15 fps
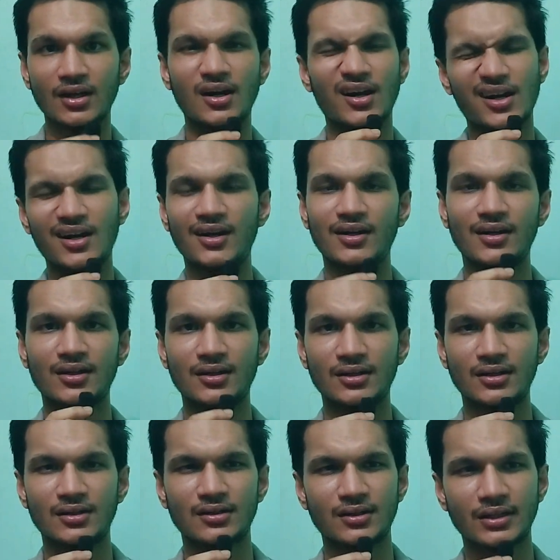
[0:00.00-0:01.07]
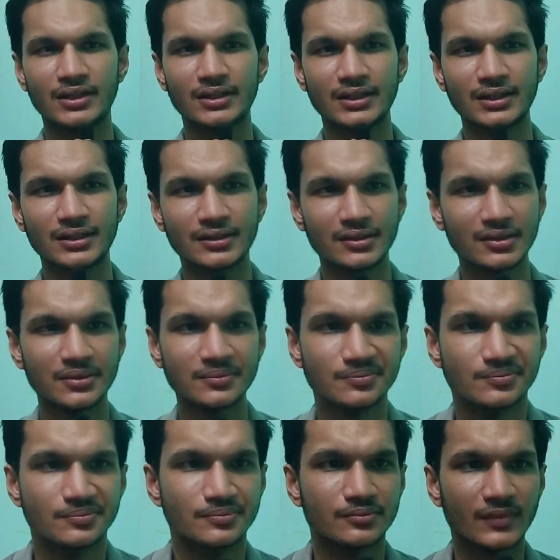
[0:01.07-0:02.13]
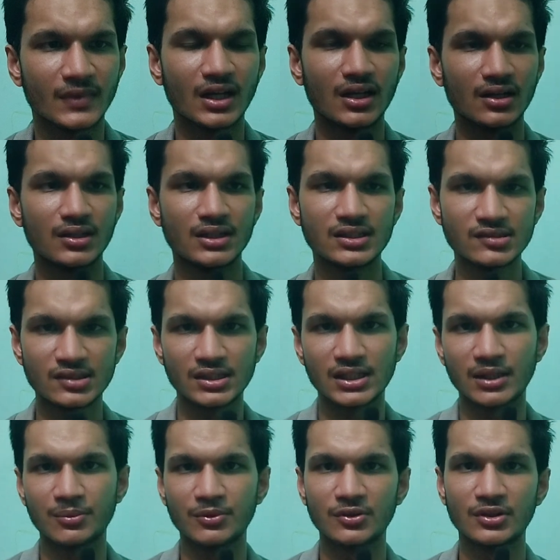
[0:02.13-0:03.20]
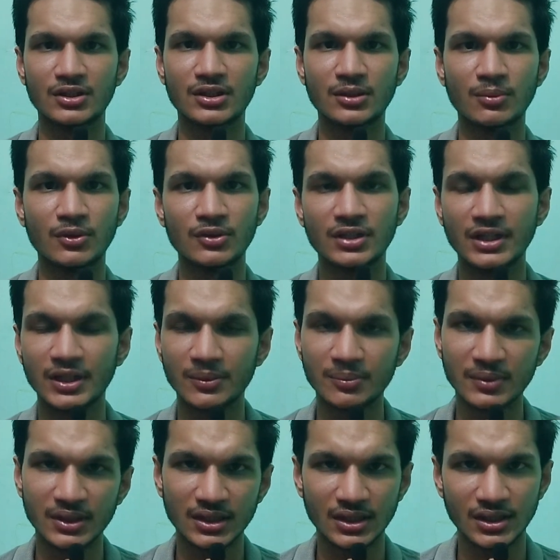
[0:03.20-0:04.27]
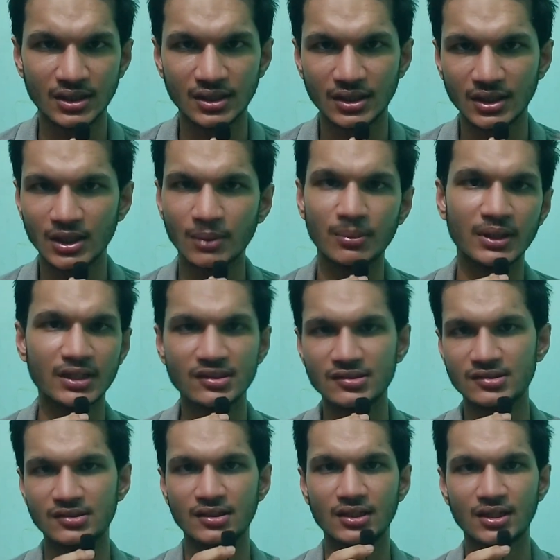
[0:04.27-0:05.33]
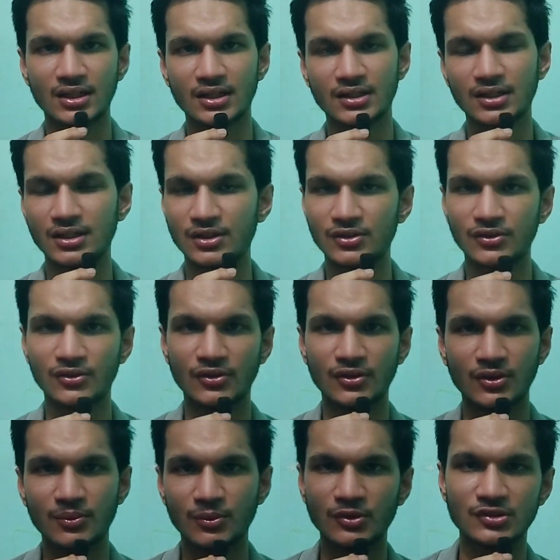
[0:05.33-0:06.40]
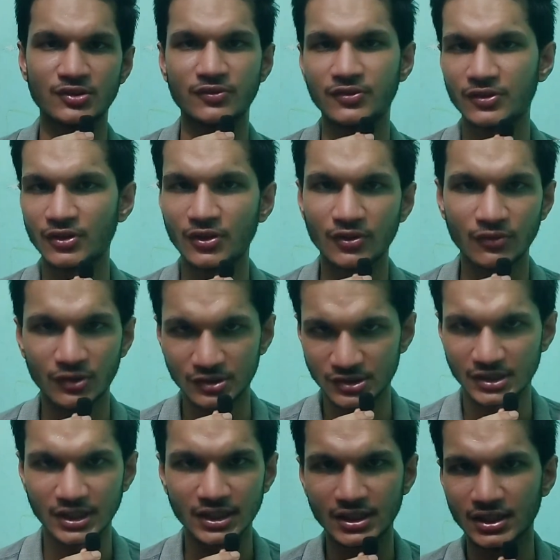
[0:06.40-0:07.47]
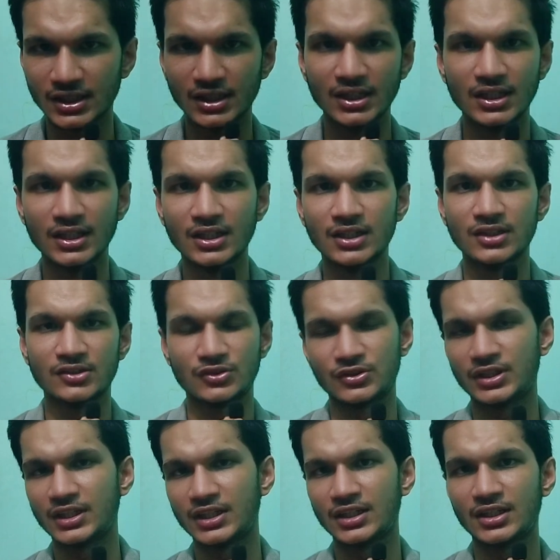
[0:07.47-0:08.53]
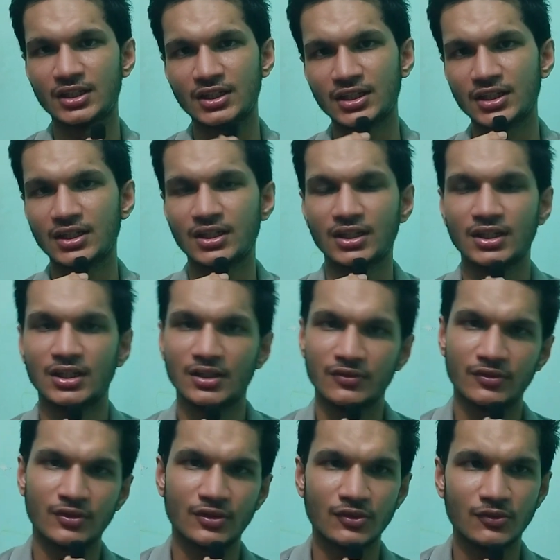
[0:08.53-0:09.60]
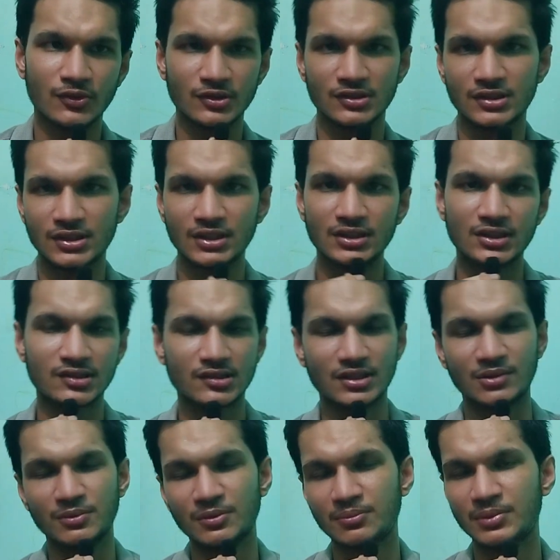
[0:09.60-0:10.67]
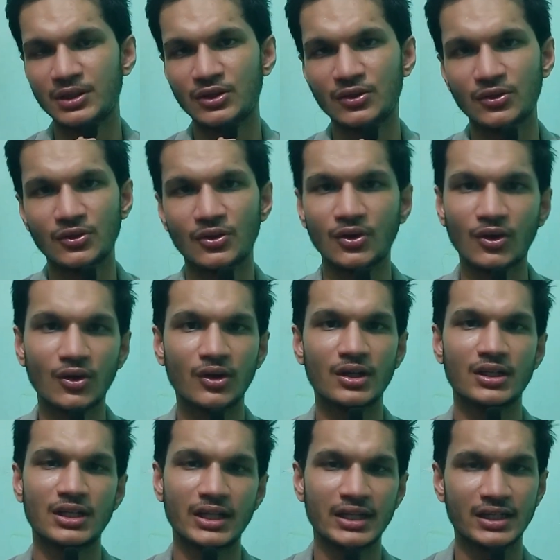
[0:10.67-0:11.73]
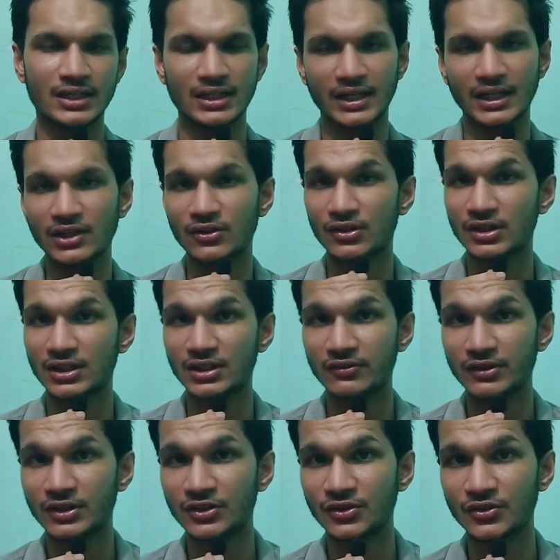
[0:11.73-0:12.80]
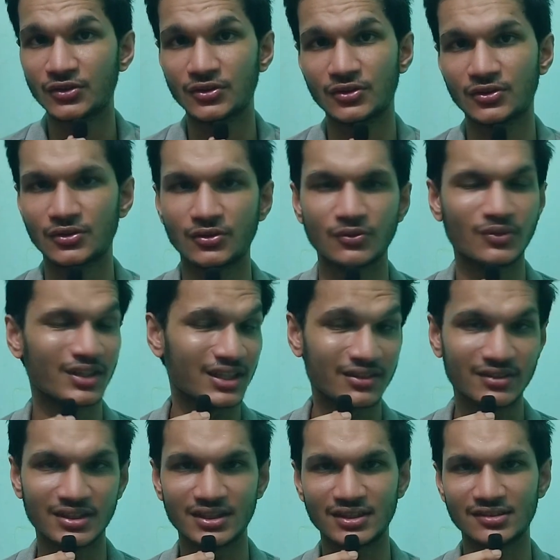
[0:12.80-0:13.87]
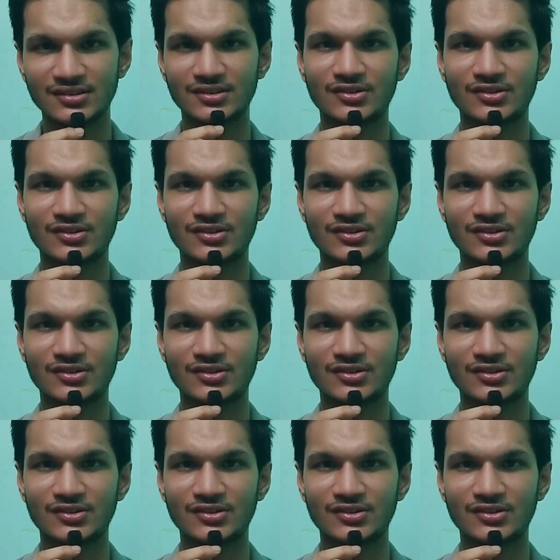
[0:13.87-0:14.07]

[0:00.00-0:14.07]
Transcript: I think recently uploaded about the Redmi earbuds. I think most of you all watched it. So then if you all watched, just comment below or hit a like on the video, whatever it is,